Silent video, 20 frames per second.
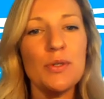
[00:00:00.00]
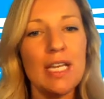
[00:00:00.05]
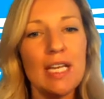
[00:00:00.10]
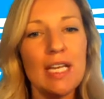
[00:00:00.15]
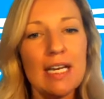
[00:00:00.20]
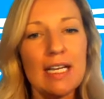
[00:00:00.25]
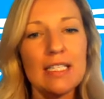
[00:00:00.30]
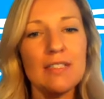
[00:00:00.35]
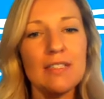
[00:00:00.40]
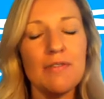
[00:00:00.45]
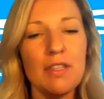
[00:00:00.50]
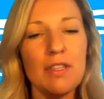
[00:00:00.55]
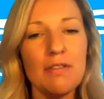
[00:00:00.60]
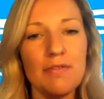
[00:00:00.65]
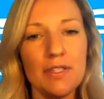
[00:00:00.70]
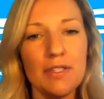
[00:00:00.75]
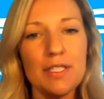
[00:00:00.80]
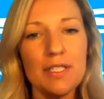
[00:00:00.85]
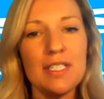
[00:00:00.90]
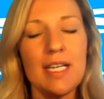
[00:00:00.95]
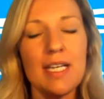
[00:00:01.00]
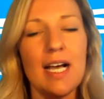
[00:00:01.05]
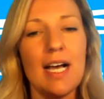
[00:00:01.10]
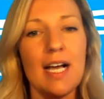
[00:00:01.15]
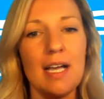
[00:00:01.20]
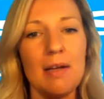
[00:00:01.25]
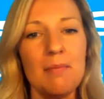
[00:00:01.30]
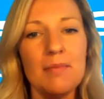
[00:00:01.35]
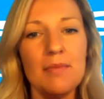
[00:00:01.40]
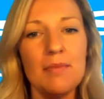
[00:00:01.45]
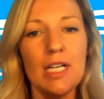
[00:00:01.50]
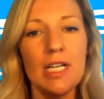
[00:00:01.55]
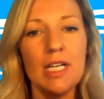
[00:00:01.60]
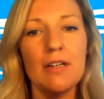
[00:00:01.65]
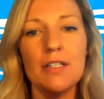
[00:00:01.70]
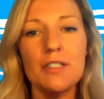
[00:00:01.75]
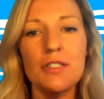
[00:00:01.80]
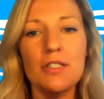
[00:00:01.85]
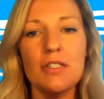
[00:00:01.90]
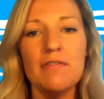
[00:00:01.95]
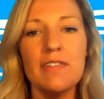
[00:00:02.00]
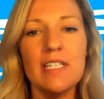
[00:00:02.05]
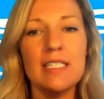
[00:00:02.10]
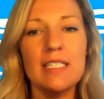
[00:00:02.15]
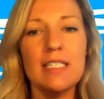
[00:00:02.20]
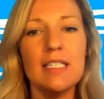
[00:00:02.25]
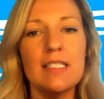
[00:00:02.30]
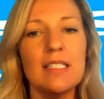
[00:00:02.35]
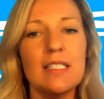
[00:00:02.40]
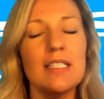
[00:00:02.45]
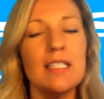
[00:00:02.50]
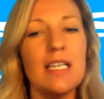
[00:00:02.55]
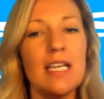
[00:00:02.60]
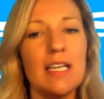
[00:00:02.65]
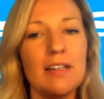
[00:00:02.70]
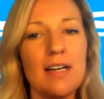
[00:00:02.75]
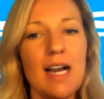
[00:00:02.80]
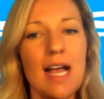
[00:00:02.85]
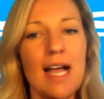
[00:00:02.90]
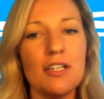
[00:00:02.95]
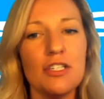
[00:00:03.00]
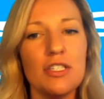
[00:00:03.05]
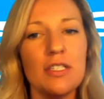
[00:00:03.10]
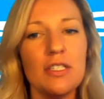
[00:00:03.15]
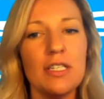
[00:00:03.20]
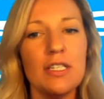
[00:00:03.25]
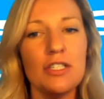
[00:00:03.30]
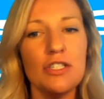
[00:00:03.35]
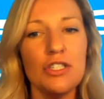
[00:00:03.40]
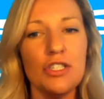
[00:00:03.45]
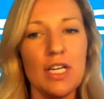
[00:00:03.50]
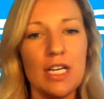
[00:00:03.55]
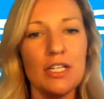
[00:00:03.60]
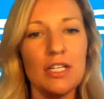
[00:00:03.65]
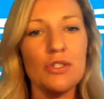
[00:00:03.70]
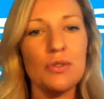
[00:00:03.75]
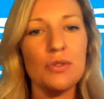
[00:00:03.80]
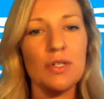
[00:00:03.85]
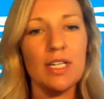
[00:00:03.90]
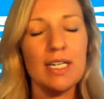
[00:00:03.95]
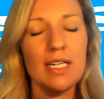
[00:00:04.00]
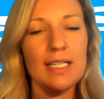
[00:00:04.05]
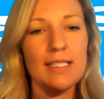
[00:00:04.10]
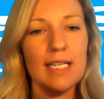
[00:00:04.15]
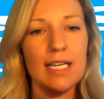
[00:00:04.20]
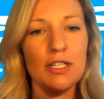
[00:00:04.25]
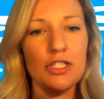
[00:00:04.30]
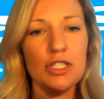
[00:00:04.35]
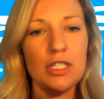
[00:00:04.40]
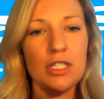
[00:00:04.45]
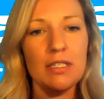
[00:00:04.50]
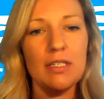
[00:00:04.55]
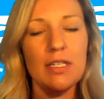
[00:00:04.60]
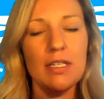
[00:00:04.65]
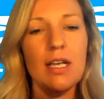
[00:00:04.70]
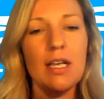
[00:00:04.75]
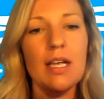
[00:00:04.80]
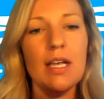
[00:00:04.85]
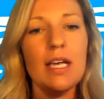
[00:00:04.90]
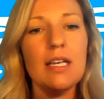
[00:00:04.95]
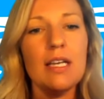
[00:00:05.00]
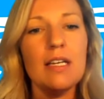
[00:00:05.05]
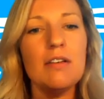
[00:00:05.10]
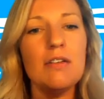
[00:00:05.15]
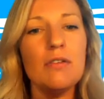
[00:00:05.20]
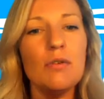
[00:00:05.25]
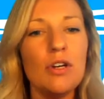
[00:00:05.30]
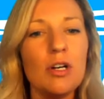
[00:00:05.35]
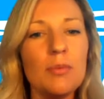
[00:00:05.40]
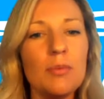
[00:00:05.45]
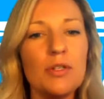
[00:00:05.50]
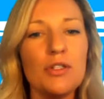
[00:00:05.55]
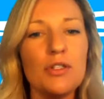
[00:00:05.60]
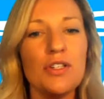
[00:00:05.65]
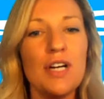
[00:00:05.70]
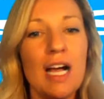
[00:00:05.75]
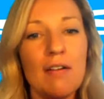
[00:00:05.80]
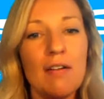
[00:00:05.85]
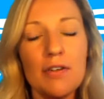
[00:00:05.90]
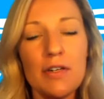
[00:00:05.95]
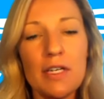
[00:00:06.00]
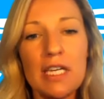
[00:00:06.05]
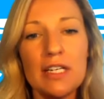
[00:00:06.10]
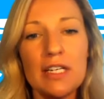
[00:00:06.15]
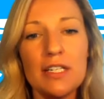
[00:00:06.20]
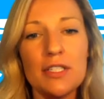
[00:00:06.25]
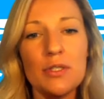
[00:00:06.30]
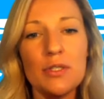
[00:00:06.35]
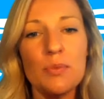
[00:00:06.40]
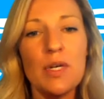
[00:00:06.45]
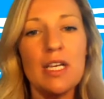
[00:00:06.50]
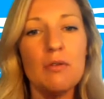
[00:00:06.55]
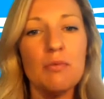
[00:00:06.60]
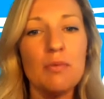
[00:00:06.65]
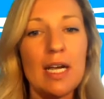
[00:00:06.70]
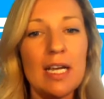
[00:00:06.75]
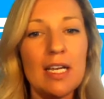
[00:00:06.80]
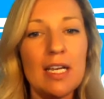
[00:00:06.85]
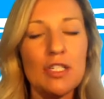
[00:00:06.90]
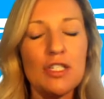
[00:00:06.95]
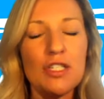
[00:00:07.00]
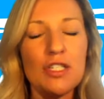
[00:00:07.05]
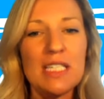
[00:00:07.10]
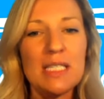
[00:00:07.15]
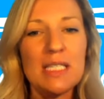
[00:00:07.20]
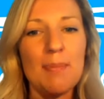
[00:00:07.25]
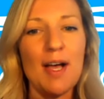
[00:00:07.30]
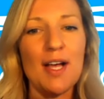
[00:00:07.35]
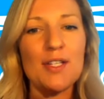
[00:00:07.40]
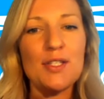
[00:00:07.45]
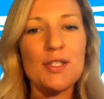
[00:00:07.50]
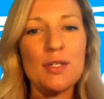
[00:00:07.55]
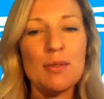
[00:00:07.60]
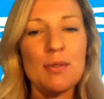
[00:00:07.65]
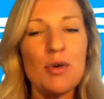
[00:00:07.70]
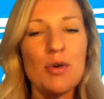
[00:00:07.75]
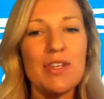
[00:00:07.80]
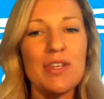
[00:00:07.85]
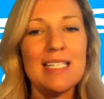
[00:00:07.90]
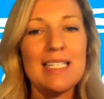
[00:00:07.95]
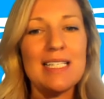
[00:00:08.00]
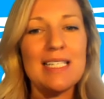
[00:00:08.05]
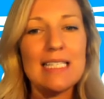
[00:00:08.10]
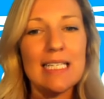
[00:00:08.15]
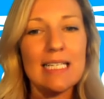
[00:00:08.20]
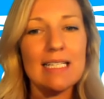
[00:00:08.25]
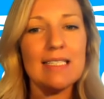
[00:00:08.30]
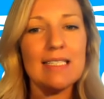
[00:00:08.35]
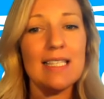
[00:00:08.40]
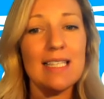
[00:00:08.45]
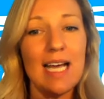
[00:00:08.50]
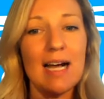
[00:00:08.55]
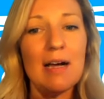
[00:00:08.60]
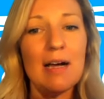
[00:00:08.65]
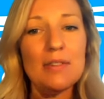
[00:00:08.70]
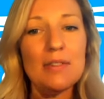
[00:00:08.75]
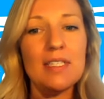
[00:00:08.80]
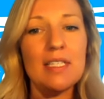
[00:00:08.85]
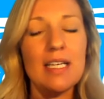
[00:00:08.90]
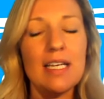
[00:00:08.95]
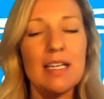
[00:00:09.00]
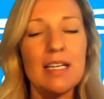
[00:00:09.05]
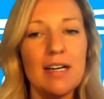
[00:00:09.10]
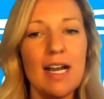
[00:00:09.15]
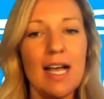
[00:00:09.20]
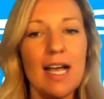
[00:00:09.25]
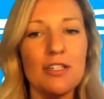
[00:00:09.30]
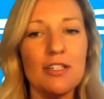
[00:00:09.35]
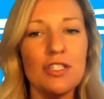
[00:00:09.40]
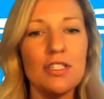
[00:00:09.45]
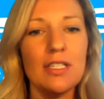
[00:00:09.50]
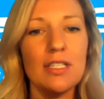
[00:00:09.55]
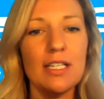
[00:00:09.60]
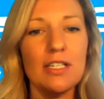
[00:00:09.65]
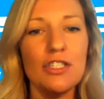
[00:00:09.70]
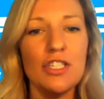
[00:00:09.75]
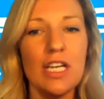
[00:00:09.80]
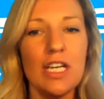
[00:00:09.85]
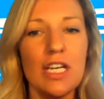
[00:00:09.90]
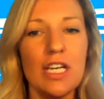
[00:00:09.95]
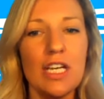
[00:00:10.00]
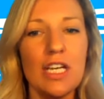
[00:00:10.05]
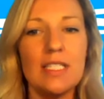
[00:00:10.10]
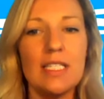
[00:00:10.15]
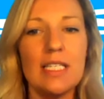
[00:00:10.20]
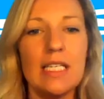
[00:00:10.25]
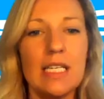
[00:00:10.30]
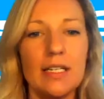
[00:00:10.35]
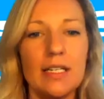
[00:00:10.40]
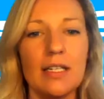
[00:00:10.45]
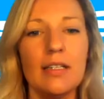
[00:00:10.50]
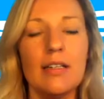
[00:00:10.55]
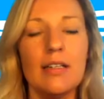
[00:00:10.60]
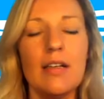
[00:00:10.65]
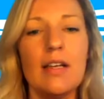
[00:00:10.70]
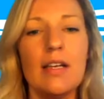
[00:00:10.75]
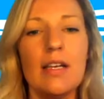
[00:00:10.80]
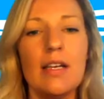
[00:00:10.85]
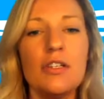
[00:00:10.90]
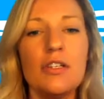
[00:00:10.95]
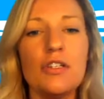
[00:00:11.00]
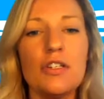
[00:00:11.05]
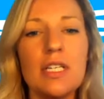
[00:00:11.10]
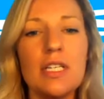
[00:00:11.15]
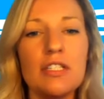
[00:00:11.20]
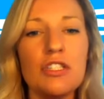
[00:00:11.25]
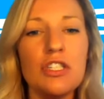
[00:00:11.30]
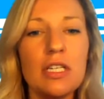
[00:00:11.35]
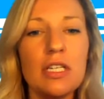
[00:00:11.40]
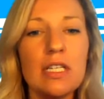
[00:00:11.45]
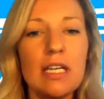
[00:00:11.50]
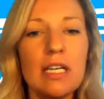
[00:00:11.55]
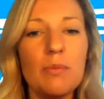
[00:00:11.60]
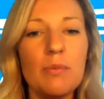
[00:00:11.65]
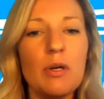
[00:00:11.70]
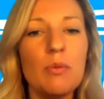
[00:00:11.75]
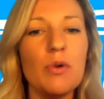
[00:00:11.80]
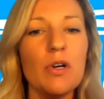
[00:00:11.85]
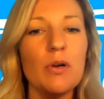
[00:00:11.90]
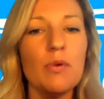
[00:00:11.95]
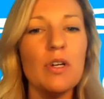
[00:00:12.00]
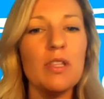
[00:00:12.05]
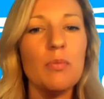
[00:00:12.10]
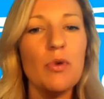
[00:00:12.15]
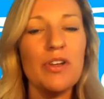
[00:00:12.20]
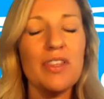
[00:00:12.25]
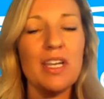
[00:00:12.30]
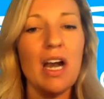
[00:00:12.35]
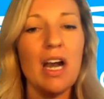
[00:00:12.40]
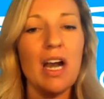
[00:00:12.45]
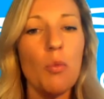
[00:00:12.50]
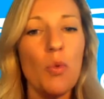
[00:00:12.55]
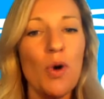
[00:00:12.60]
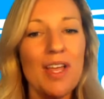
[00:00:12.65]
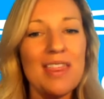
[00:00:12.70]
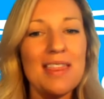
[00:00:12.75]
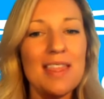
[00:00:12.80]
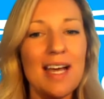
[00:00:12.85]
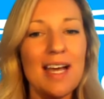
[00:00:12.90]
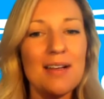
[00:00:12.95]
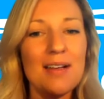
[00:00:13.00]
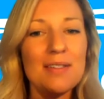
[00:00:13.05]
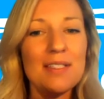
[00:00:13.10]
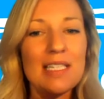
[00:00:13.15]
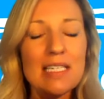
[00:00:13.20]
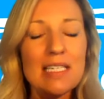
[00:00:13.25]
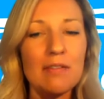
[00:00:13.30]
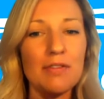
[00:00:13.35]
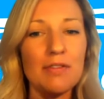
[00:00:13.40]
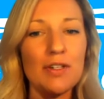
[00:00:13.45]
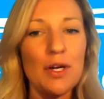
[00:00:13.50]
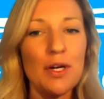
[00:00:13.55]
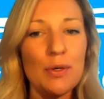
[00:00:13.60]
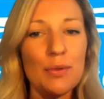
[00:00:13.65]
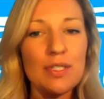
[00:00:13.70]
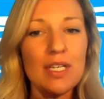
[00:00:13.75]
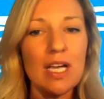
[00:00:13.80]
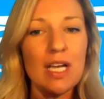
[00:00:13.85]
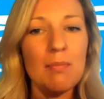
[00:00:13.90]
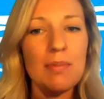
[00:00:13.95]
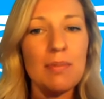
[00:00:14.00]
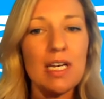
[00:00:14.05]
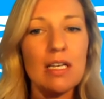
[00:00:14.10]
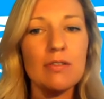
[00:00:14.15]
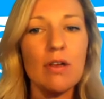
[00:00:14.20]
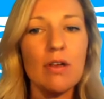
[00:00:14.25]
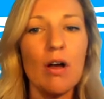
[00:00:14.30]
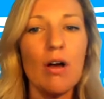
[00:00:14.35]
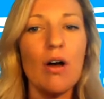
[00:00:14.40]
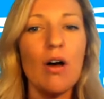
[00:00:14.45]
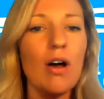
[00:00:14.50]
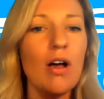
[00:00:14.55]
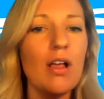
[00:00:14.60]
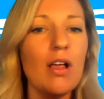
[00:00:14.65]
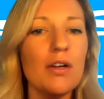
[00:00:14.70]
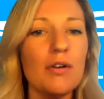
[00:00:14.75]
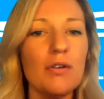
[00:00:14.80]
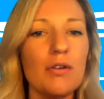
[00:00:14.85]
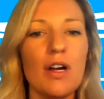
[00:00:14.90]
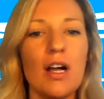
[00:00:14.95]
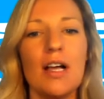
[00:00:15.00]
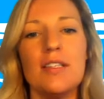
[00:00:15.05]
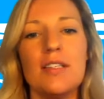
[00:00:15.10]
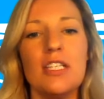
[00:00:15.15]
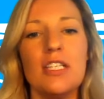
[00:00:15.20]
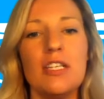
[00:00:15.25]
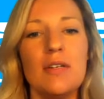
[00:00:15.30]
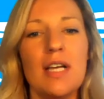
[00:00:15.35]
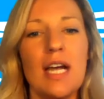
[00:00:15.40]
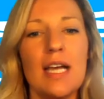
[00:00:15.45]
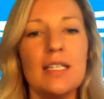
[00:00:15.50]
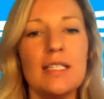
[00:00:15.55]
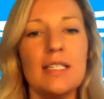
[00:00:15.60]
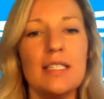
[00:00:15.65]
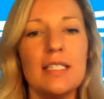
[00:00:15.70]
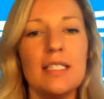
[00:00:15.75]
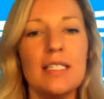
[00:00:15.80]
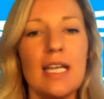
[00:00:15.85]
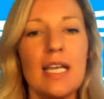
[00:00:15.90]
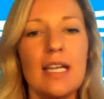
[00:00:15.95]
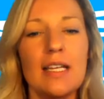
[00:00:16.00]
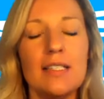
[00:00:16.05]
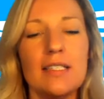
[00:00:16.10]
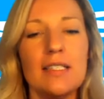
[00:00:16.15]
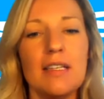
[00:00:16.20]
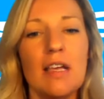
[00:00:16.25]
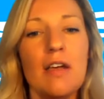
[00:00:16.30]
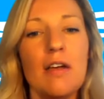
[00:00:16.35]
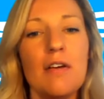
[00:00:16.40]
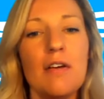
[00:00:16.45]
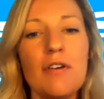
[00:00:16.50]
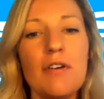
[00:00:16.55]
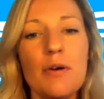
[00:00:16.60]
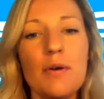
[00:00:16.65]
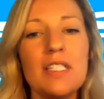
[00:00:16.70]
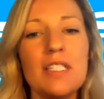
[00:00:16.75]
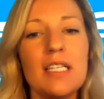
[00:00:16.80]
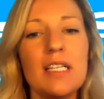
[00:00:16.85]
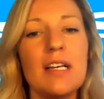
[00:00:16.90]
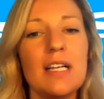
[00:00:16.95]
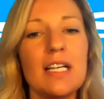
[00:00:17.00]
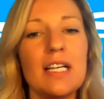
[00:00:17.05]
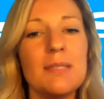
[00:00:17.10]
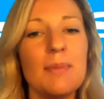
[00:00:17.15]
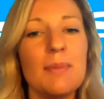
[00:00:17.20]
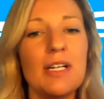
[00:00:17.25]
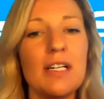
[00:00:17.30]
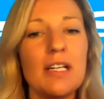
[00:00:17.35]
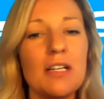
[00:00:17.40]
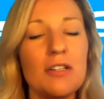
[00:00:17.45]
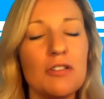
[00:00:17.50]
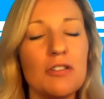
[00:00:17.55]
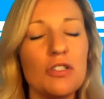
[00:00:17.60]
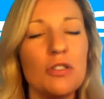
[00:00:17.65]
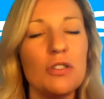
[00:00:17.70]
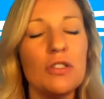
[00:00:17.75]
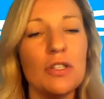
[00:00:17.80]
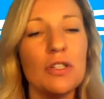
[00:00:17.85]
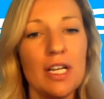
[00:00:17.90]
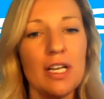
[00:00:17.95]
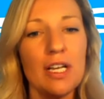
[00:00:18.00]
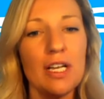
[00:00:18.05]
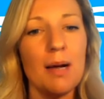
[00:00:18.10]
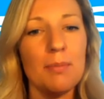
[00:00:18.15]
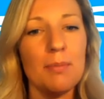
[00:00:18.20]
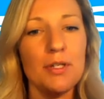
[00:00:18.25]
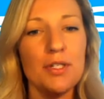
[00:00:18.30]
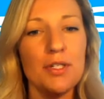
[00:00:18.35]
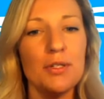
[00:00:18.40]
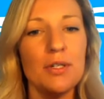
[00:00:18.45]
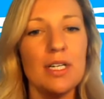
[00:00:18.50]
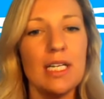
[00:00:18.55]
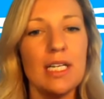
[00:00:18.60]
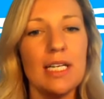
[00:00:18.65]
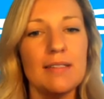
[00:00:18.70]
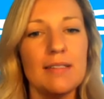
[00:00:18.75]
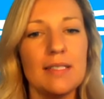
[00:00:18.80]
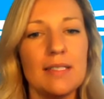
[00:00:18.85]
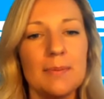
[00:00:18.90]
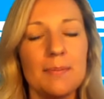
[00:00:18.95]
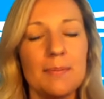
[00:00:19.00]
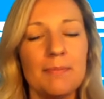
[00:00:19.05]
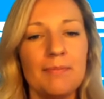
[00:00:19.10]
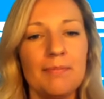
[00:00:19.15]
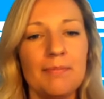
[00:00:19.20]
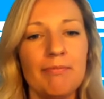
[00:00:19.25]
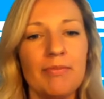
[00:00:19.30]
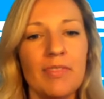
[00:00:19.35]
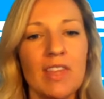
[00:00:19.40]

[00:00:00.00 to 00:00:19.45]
joining us for the first time, Cultural Vistas is an international exchange organization, and in normal travel years, we arrange and sponsor more than 6,000 international exchanges a year. Traditionally, we work with more than 1,000 different host companies all across the United States, focusing on experiential learning opportunities.